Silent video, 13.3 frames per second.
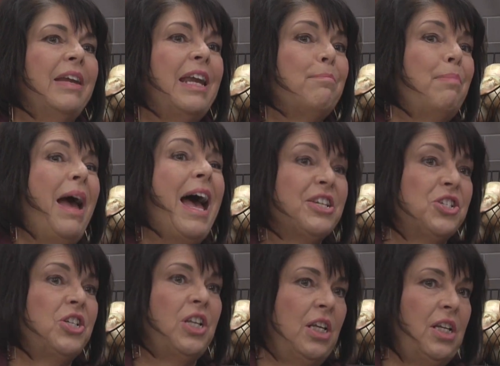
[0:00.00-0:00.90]
get
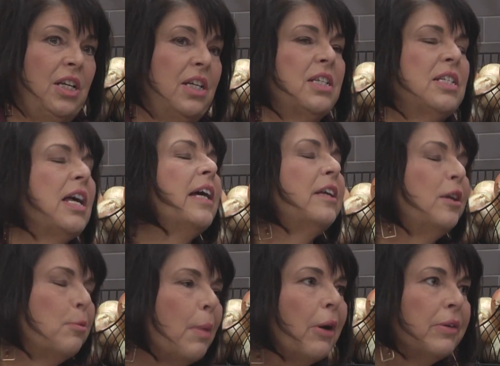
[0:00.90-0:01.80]
passionate and
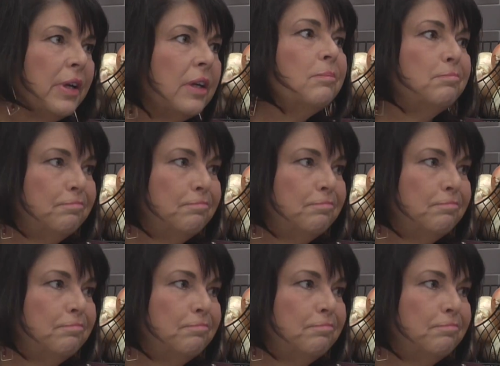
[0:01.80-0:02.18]
excited about it.